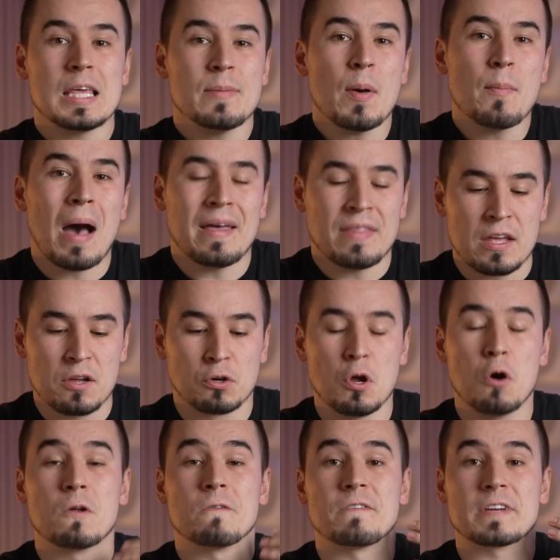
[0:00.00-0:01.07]
keep in mind that your
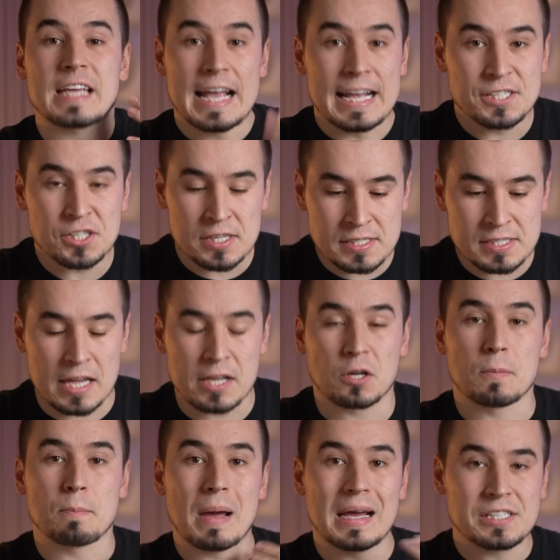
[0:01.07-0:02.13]
notifications, like
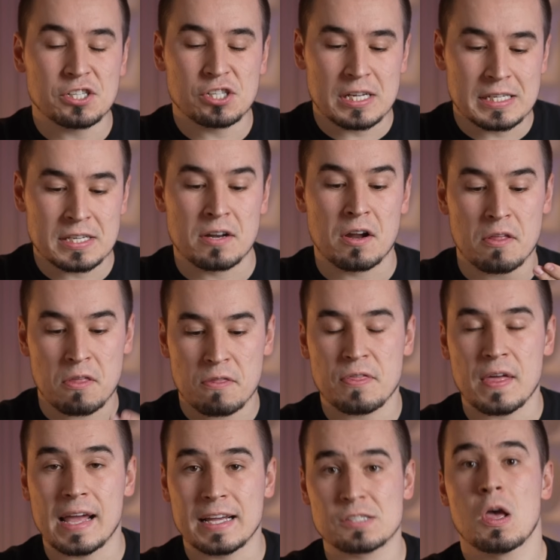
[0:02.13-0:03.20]
your messages and other
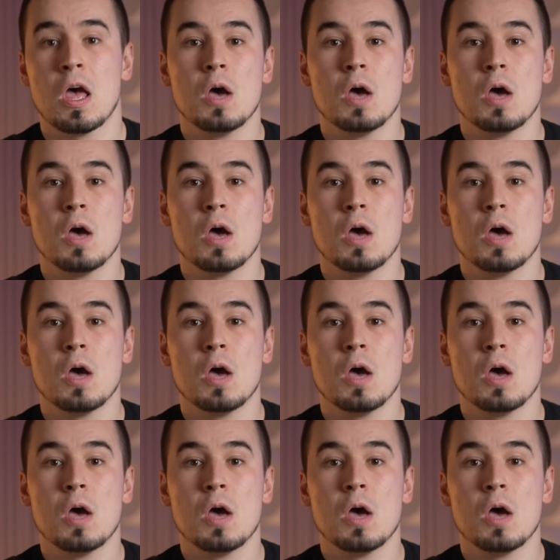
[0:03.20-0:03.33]
things,